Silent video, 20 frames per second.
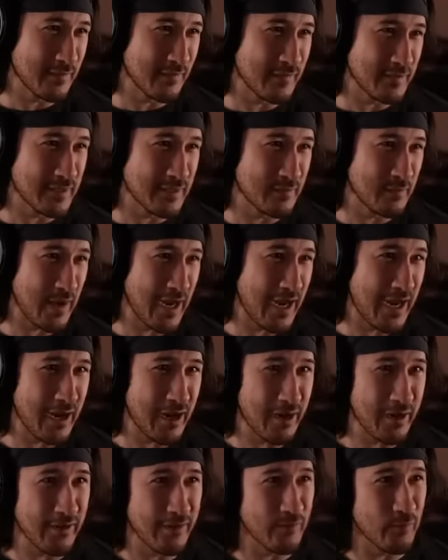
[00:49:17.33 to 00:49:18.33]
of
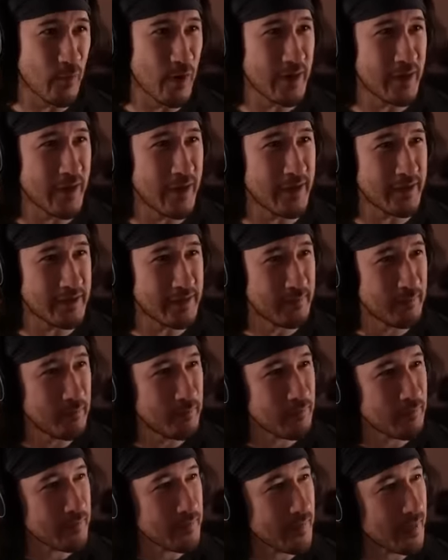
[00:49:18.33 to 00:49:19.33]
despair and whatnot?
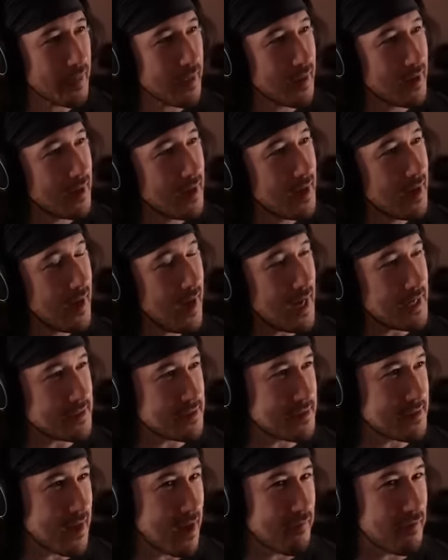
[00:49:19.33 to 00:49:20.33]
Yes. I
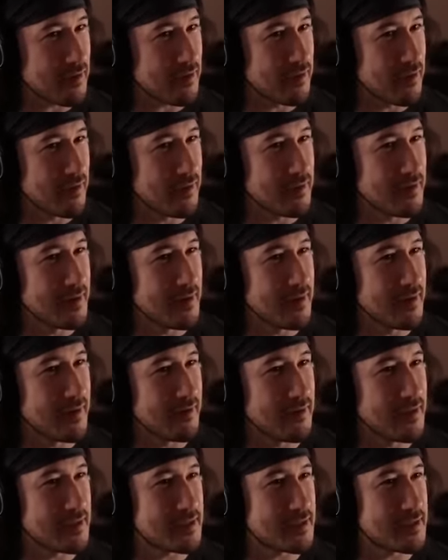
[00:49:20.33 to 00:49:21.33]
discovered that
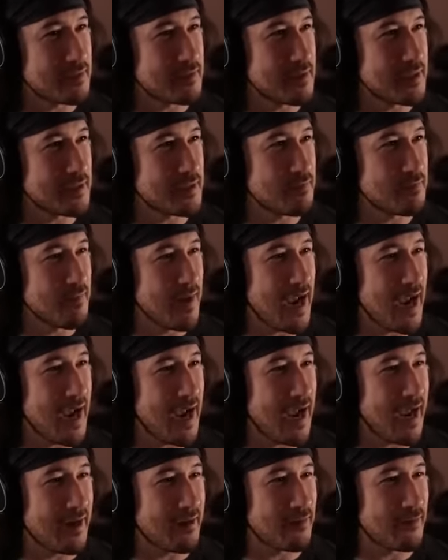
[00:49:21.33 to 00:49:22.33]
uh, this this
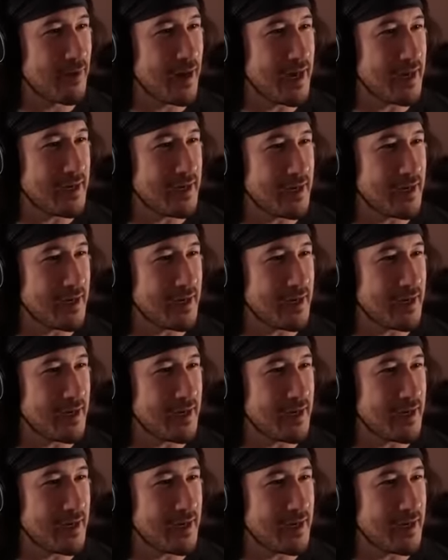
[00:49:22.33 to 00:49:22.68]
man right